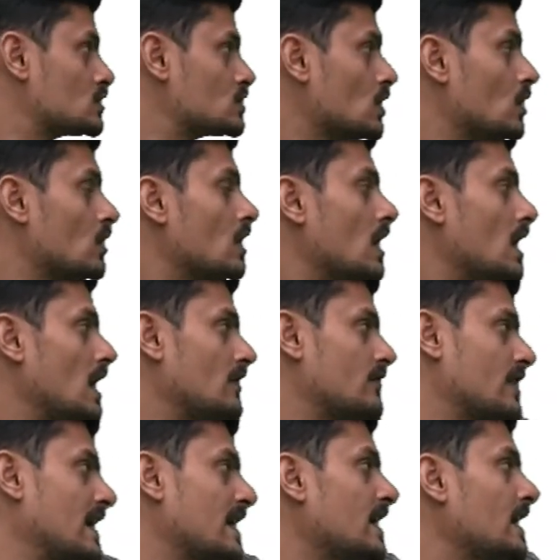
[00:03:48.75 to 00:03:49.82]
So a
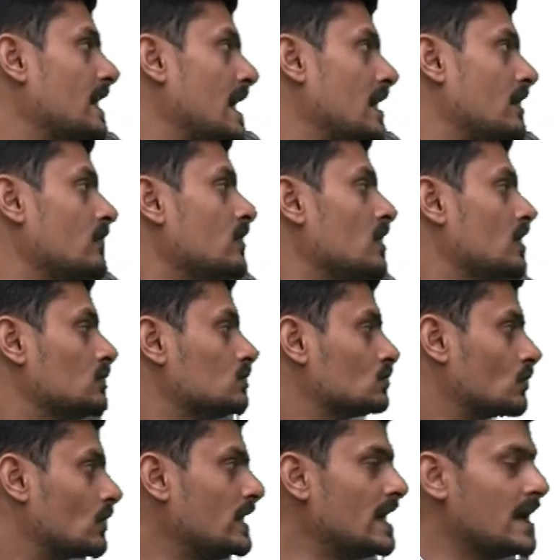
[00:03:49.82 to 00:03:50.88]
triangle
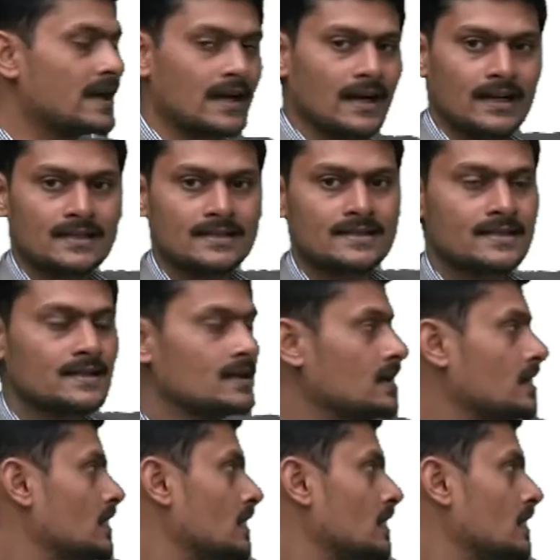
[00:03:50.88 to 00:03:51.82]
have three angles.